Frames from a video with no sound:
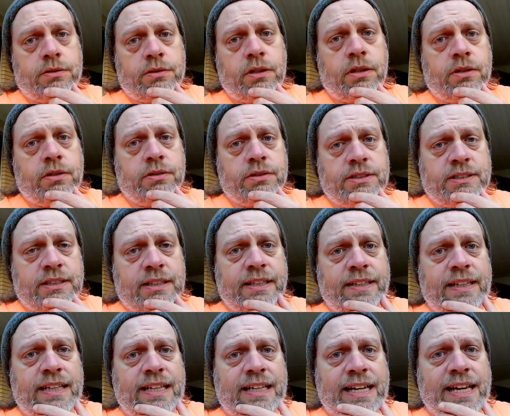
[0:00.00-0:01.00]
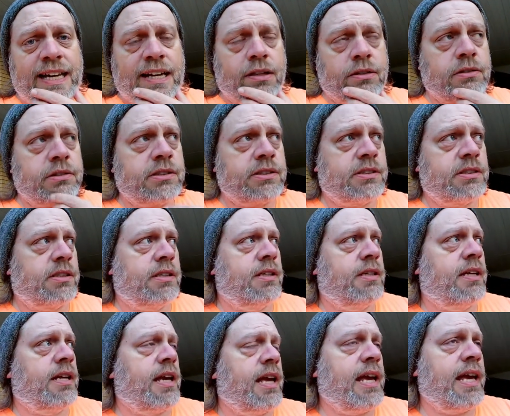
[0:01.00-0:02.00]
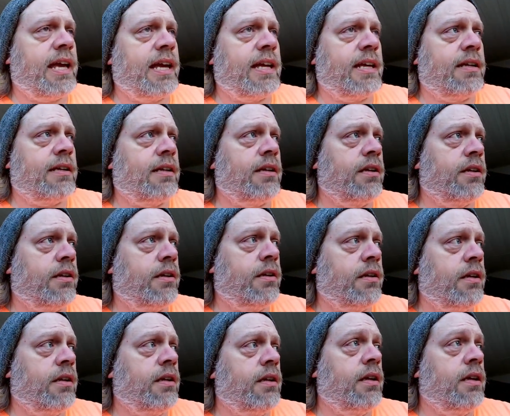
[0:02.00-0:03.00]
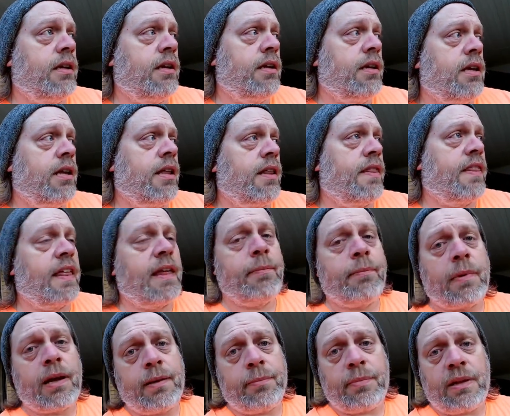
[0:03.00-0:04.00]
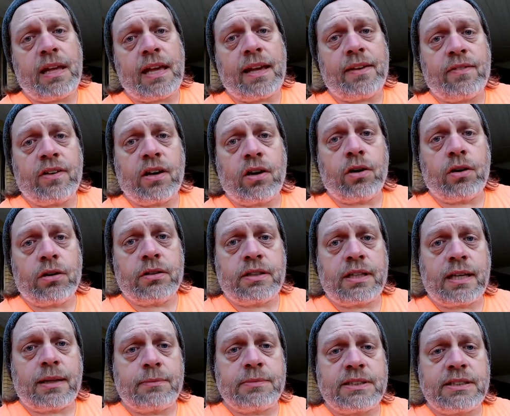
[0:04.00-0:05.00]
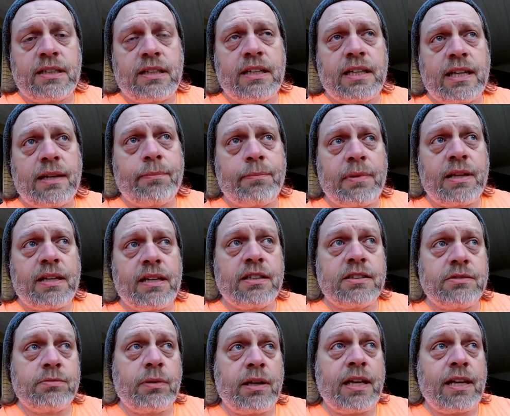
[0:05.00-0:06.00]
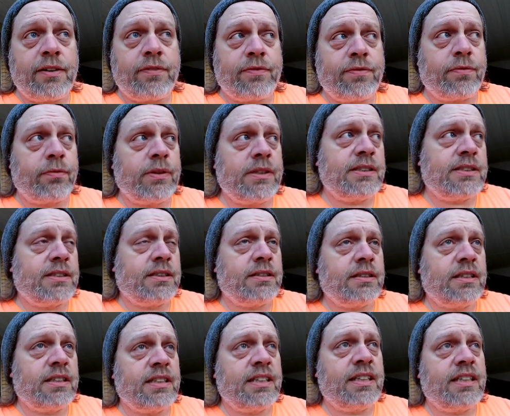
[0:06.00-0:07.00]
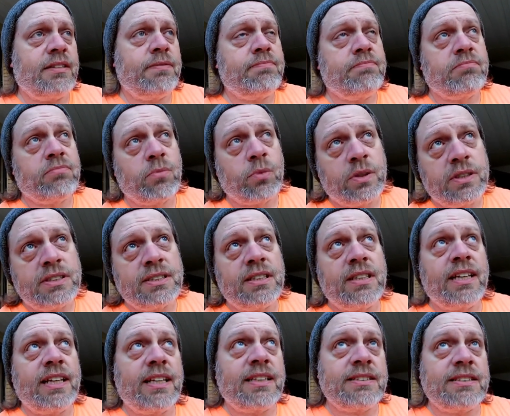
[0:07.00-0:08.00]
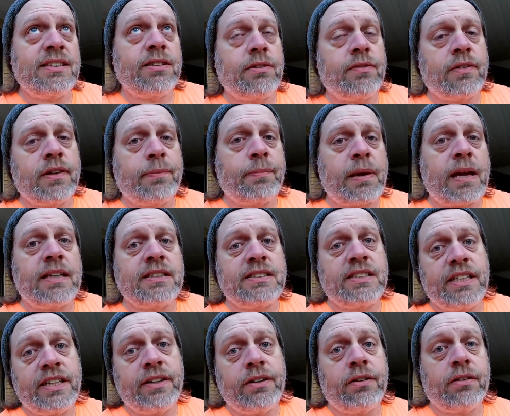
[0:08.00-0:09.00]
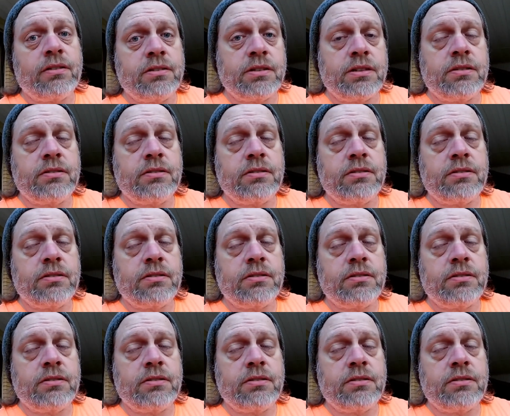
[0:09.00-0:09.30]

are selling that house, and they might be having a hard time selling it because we have recently as in over the past year,